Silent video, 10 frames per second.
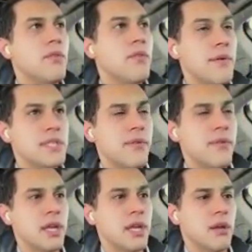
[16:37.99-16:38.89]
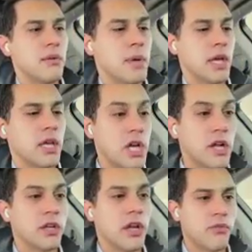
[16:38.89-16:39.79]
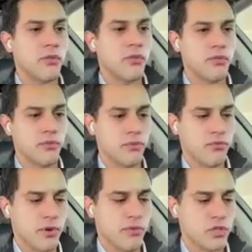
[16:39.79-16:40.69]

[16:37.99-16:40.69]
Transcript: 570 and making childcare free